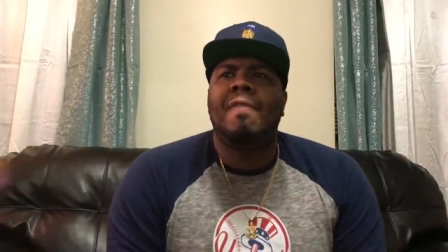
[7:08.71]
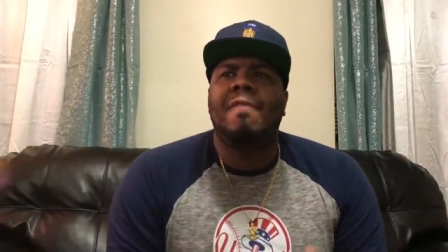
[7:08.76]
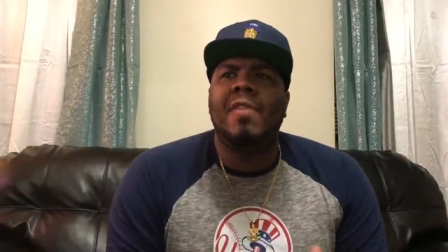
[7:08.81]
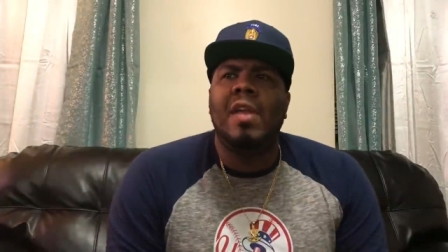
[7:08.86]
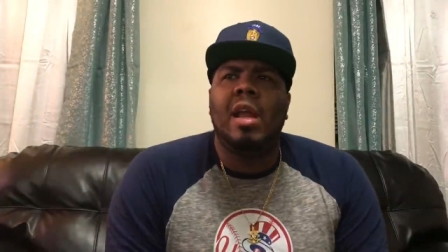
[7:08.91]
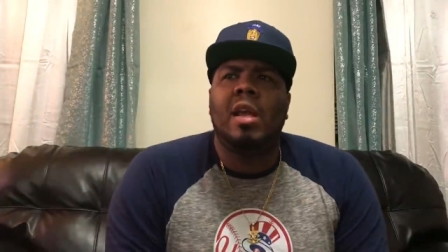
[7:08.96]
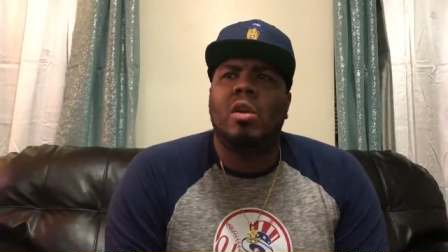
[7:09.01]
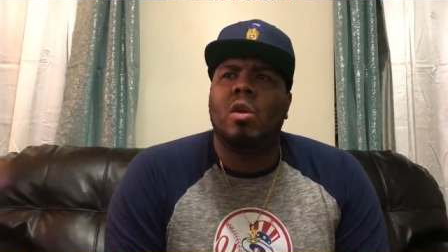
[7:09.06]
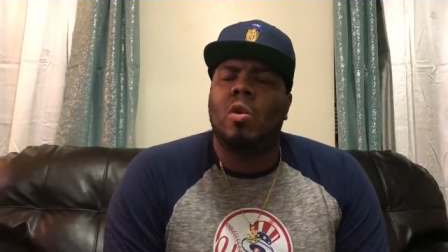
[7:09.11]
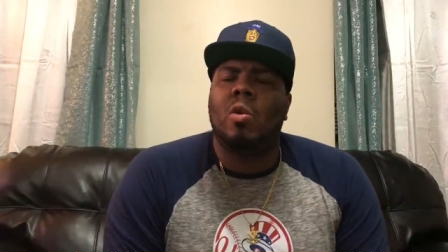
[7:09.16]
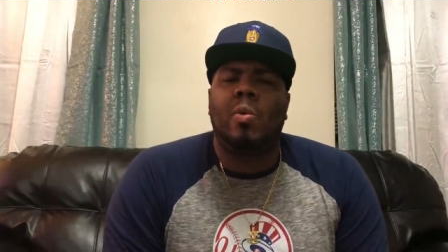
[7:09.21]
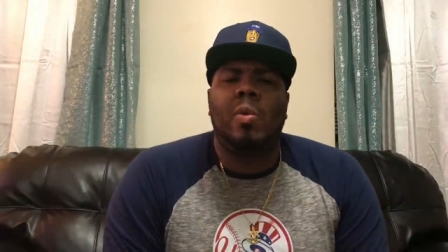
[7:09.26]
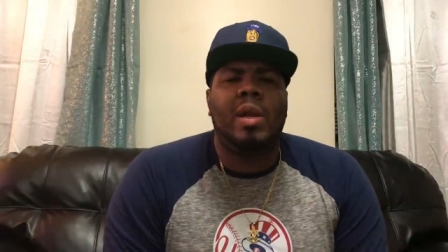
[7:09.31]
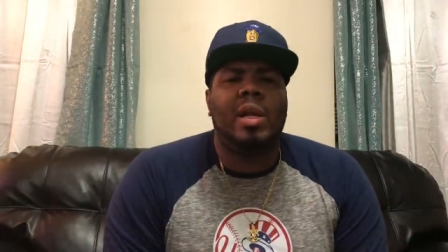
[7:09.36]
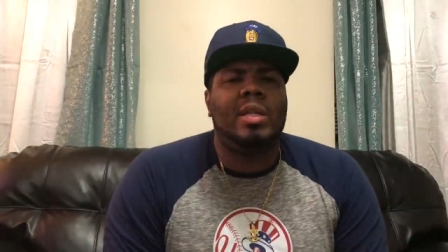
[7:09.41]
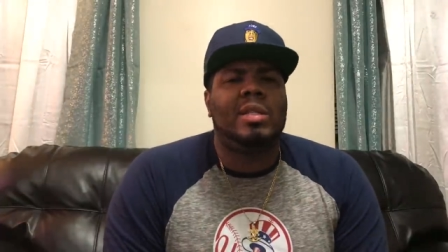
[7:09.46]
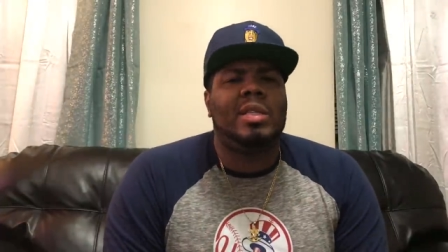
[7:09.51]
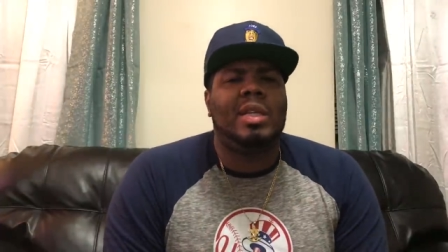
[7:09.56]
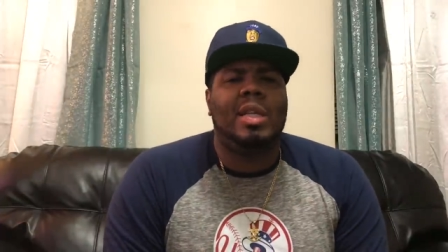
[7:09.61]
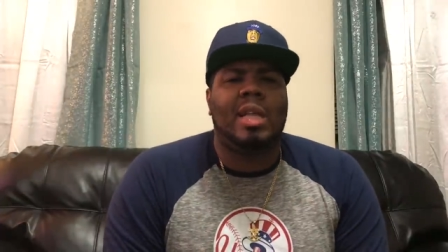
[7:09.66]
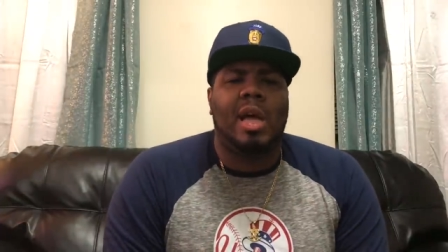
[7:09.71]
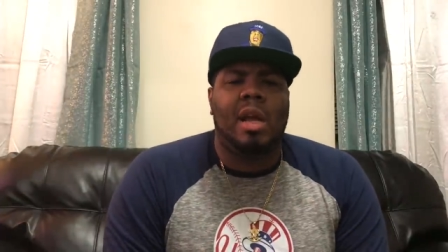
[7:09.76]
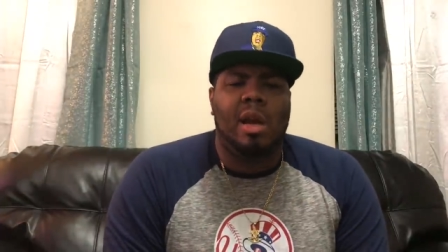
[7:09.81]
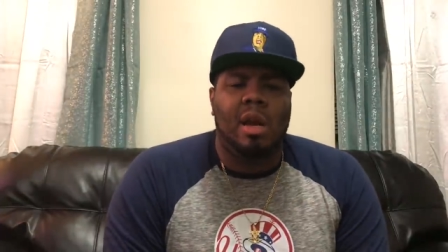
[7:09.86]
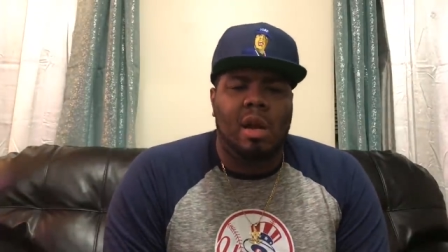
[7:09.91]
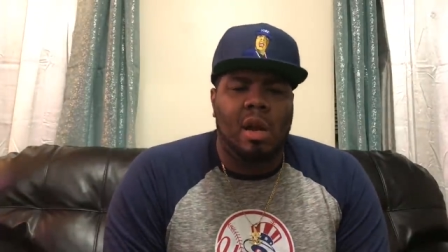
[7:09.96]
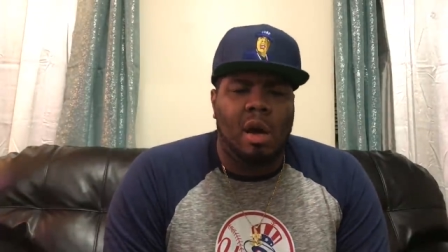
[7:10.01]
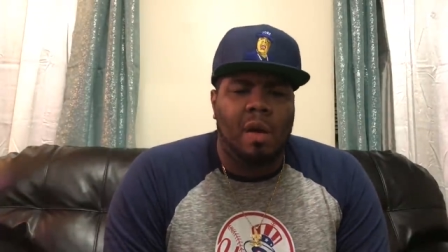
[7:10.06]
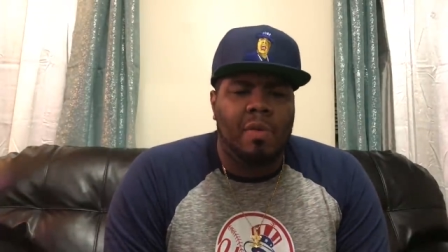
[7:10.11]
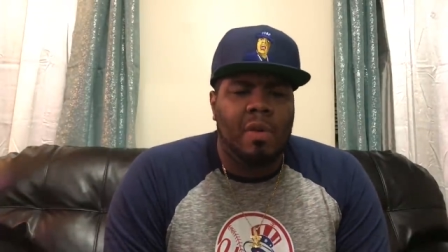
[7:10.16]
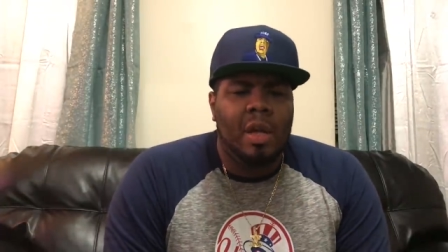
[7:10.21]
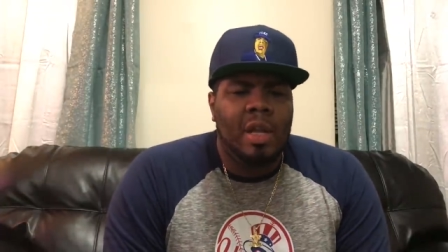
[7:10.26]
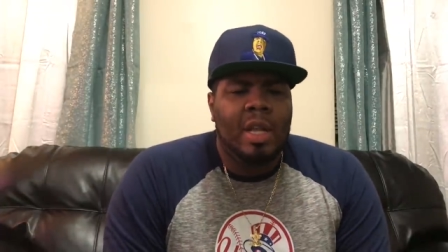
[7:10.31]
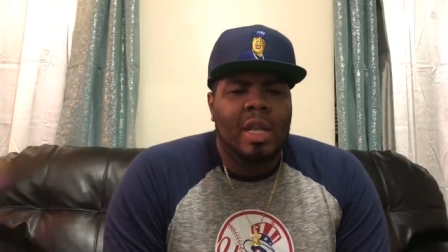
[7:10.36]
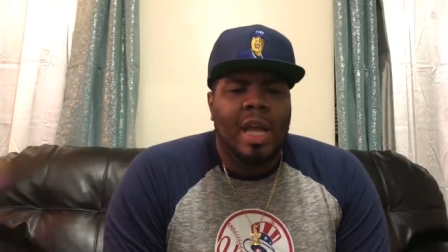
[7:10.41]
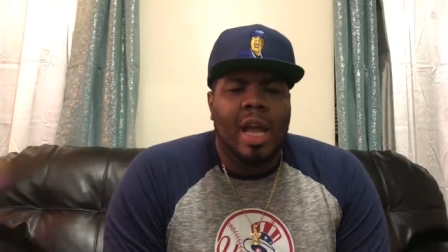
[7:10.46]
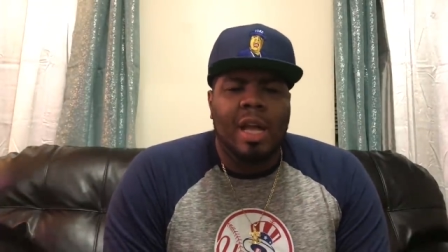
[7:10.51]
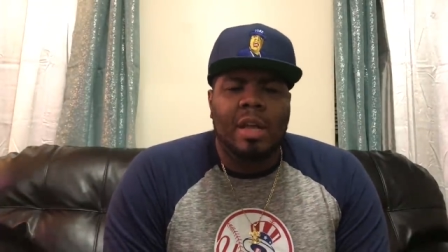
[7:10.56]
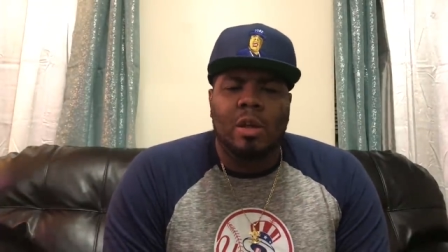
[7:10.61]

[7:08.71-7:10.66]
feel like you don't really see that enough.